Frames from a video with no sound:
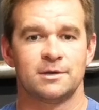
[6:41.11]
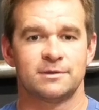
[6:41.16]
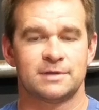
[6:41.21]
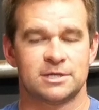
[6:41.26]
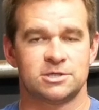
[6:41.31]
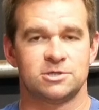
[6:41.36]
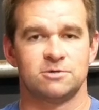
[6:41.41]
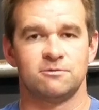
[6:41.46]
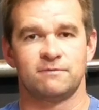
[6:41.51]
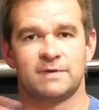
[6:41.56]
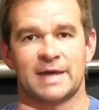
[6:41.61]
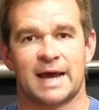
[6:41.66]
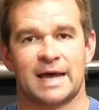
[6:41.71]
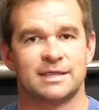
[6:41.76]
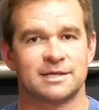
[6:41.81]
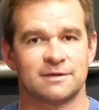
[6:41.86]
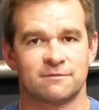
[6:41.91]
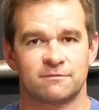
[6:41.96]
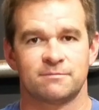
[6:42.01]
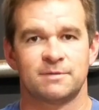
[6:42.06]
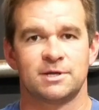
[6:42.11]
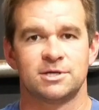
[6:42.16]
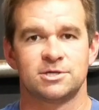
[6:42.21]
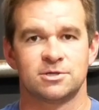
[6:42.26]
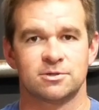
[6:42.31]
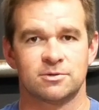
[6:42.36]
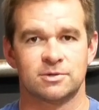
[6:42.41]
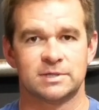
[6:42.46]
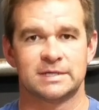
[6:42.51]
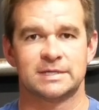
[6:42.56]
that you've gotten the
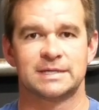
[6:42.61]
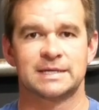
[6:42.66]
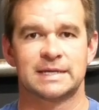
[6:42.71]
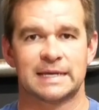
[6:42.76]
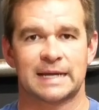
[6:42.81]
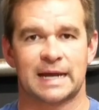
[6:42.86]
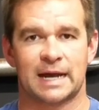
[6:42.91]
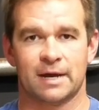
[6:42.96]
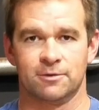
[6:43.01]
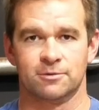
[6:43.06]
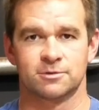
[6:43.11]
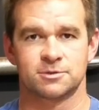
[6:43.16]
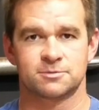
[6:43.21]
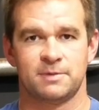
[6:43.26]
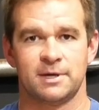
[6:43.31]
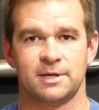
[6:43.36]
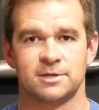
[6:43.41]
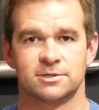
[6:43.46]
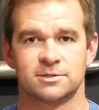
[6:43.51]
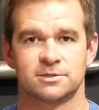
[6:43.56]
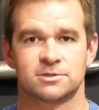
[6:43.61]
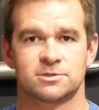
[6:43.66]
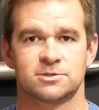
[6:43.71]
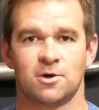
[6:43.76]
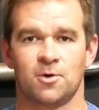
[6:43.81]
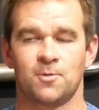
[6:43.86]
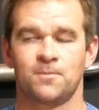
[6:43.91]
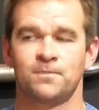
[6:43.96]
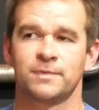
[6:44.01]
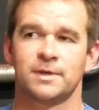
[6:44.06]
information you need to get out of those pages.
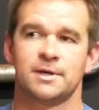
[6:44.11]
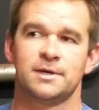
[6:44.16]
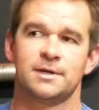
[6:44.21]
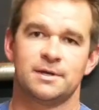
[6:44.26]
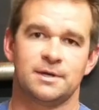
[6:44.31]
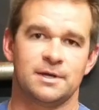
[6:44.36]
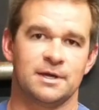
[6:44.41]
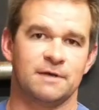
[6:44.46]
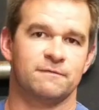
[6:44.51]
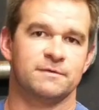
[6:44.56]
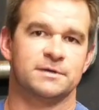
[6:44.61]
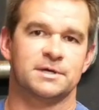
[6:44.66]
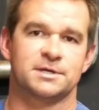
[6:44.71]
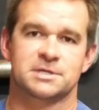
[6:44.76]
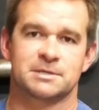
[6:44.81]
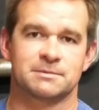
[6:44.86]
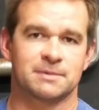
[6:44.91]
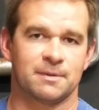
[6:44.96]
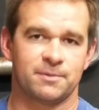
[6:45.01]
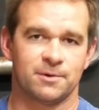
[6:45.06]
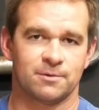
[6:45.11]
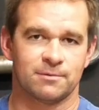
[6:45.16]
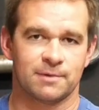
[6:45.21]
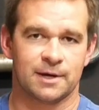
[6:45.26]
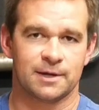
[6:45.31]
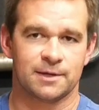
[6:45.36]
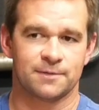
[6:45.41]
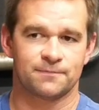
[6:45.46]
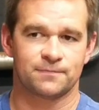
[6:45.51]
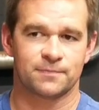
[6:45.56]
So if it does come up, you're
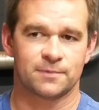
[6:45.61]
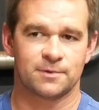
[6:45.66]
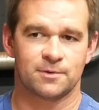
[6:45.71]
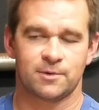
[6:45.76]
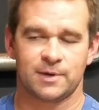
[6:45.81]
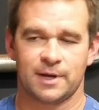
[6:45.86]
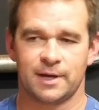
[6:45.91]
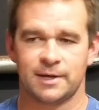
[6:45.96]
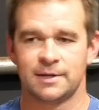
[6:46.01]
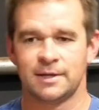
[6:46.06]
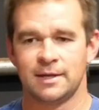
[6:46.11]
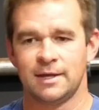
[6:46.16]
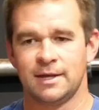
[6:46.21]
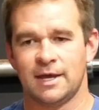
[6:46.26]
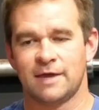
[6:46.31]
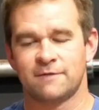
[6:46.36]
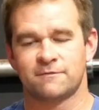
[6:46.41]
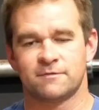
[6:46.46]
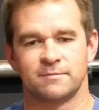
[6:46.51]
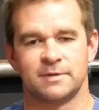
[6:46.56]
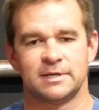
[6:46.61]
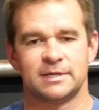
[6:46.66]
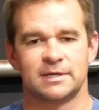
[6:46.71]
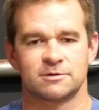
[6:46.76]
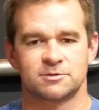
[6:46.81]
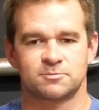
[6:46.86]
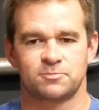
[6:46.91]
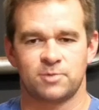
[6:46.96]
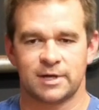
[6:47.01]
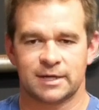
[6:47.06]
ready. Okay. And for me, that
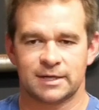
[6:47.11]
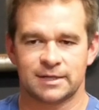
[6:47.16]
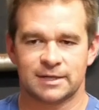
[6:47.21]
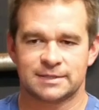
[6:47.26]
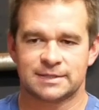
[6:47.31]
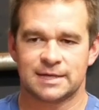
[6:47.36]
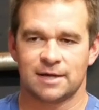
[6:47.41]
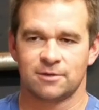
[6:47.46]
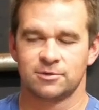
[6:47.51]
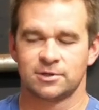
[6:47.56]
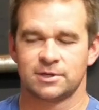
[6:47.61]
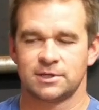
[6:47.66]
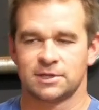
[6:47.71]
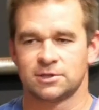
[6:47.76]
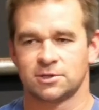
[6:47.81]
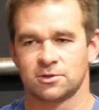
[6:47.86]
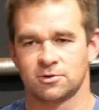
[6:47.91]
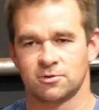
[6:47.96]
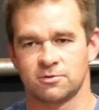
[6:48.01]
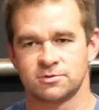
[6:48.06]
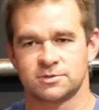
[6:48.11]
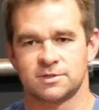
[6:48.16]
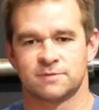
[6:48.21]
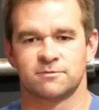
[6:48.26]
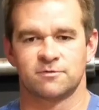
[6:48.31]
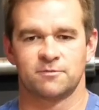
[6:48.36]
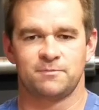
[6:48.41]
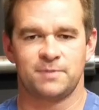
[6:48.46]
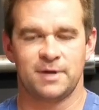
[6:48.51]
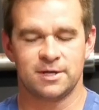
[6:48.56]
was breaking it down, looking at the gross
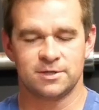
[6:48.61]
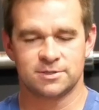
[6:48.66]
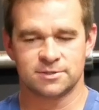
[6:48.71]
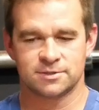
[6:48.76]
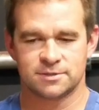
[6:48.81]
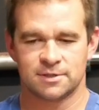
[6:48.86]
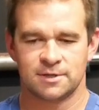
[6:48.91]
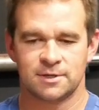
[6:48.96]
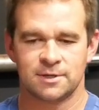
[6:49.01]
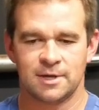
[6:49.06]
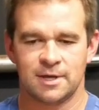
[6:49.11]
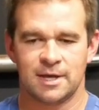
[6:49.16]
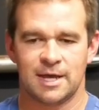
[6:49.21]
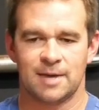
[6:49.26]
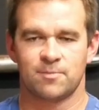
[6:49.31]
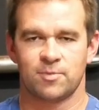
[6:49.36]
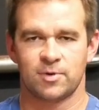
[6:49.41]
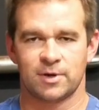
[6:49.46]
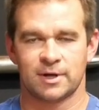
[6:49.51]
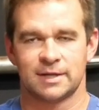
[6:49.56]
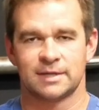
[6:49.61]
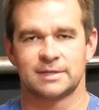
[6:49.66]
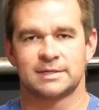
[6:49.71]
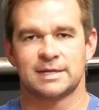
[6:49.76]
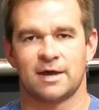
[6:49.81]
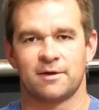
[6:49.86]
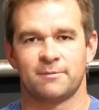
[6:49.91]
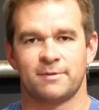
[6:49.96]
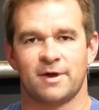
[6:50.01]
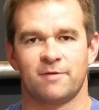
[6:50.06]
number of pages and breaking it
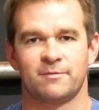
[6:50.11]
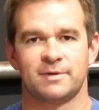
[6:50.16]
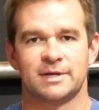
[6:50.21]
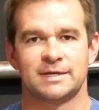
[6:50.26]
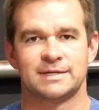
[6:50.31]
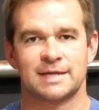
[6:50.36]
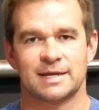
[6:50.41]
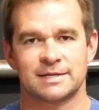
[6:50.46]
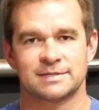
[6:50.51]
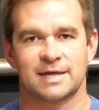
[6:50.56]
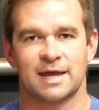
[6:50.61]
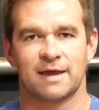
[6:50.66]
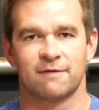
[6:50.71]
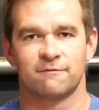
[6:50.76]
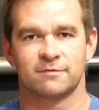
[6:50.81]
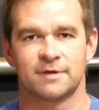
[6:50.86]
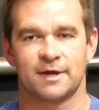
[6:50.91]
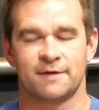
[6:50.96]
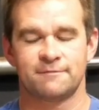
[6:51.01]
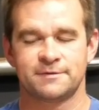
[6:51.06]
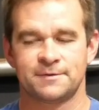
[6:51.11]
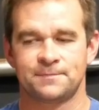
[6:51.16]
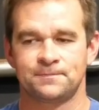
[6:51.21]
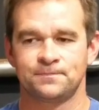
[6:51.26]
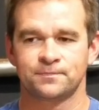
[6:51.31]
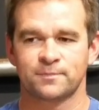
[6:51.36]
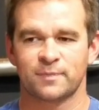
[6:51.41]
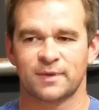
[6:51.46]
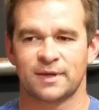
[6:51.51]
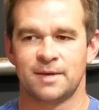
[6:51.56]
down of how many days I have left,
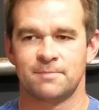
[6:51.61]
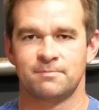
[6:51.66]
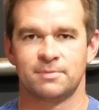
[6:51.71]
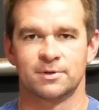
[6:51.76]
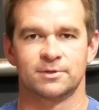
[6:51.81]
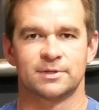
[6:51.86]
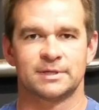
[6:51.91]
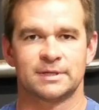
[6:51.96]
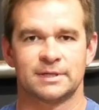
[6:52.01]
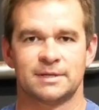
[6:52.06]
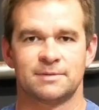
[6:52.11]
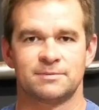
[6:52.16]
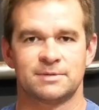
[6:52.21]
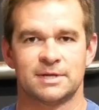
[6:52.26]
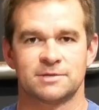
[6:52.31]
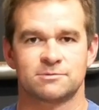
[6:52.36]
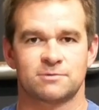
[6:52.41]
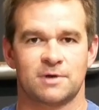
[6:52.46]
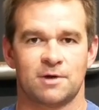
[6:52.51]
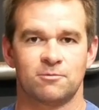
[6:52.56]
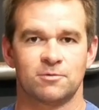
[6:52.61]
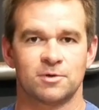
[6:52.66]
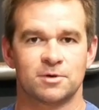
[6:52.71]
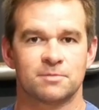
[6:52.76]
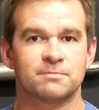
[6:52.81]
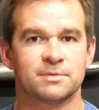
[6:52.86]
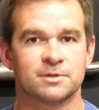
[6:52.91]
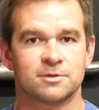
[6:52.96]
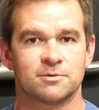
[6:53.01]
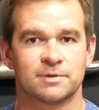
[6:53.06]
and building in days where I
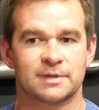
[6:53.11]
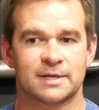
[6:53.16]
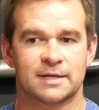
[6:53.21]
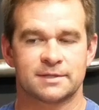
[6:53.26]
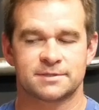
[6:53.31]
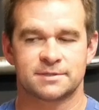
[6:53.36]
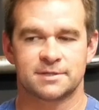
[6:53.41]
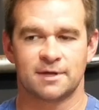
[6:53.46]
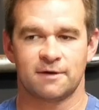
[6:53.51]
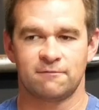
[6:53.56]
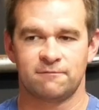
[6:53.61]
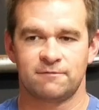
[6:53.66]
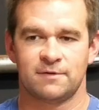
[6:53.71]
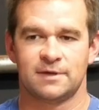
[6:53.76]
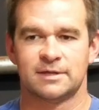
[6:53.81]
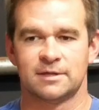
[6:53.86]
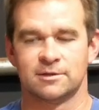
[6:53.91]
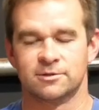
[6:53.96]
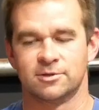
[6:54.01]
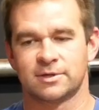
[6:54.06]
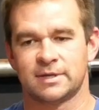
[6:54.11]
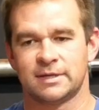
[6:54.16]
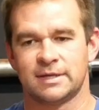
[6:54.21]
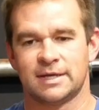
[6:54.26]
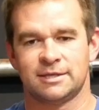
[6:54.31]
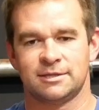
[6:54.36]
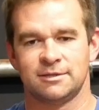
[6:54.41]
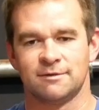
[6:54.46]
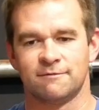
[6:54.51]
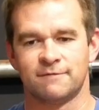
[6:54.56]
wouldn't be doing that stuff, and then looking
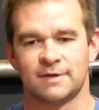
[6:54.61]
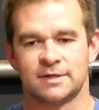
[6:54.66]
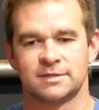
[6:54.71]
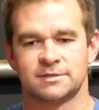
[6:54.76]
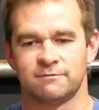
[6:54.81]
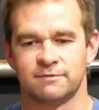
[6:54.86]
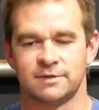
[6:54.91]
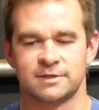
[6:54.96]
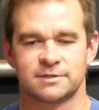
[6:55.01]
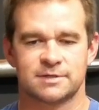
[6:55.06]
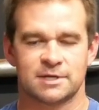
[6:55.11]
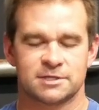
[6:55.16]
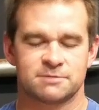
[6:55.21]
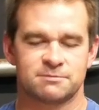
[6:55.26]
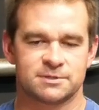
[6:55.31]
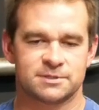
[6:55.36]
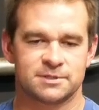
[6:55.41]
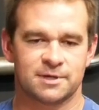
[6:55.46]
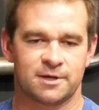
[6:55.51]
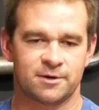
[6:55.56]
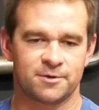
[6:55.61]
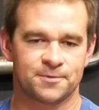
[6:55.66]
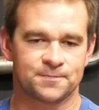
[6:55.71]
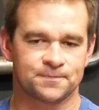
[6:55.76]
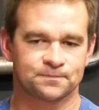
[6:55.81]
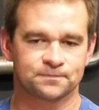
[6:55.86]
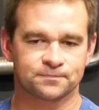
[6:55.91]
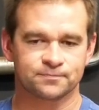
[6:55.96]
at the events of the assessment center